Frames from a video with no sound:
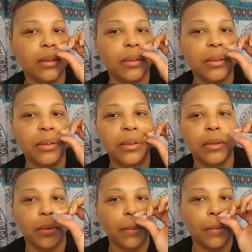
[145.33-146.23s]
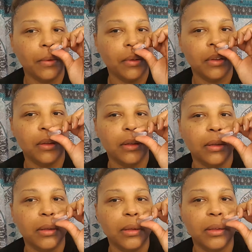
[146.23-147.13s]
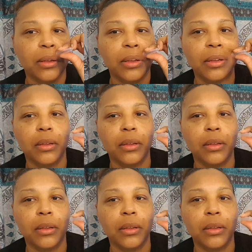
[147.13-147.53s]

Nobody speaks.